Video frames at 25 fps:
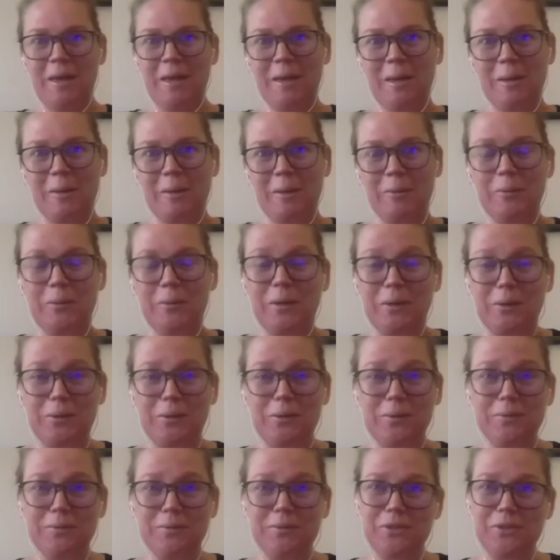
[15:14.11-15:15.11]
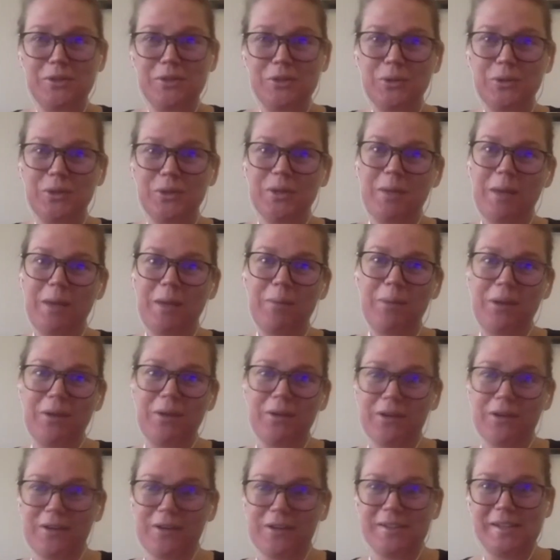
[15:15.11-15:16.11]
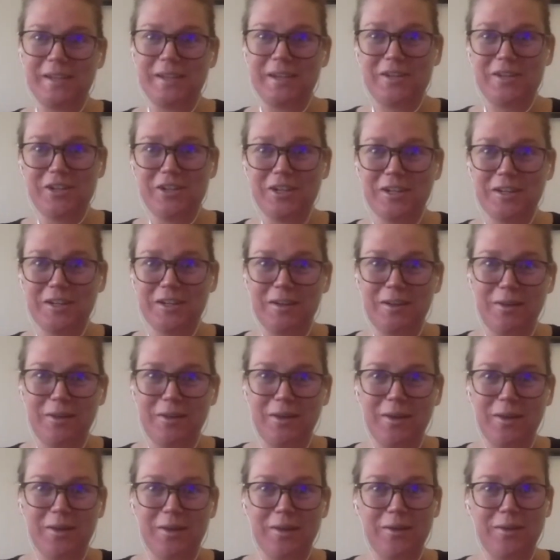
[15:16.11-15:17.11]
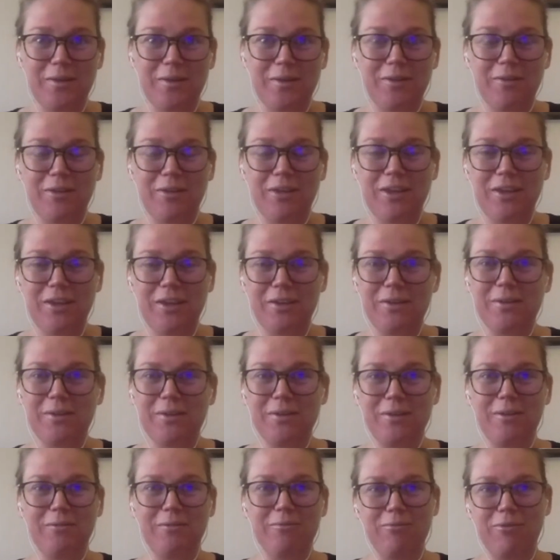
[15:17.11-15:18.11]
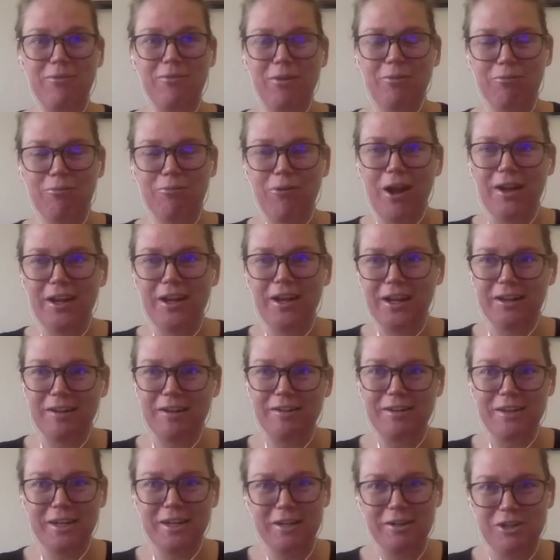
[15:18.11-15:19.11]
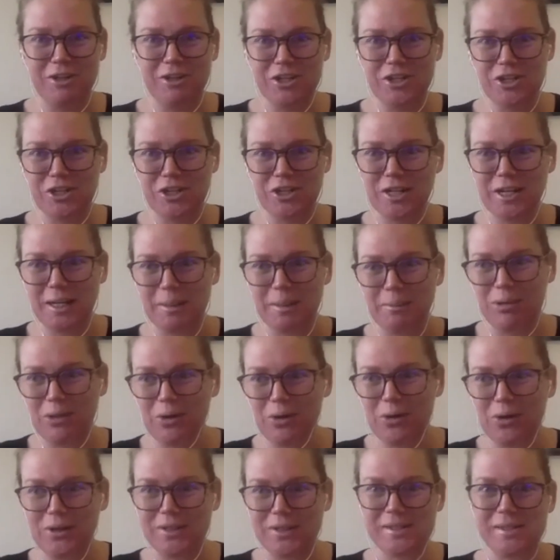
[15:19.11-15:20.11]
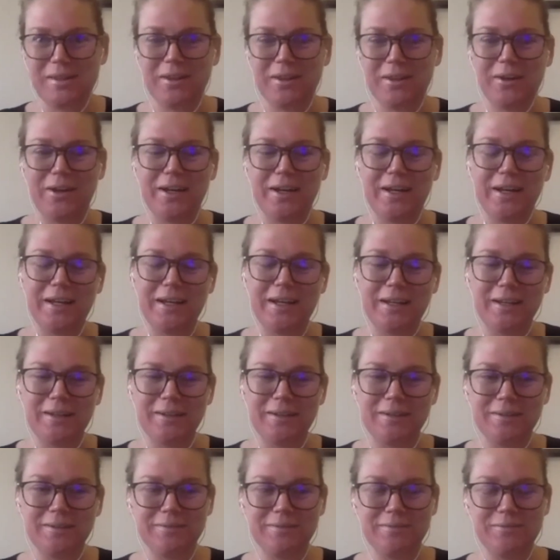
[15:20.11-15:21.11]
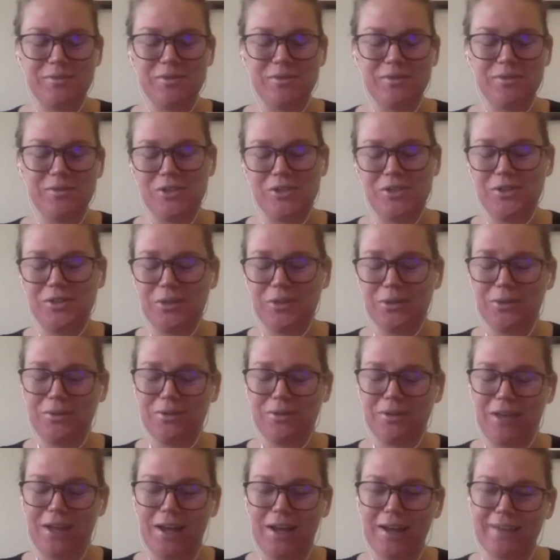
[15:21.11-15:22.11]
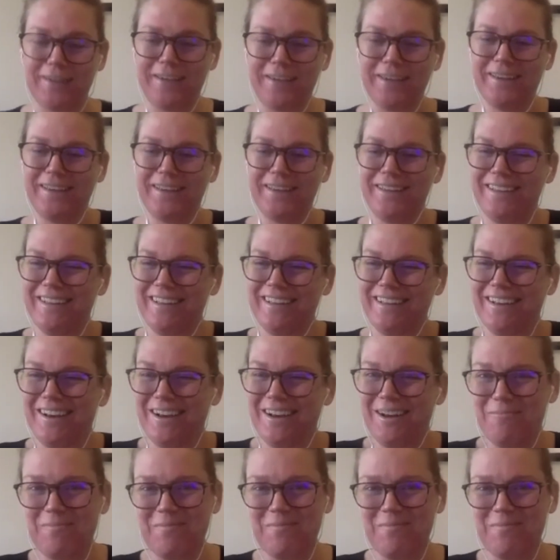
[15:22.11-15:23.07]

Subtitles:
Well, we're talking about periodization and the running and conditioning blocks that I don't like. um,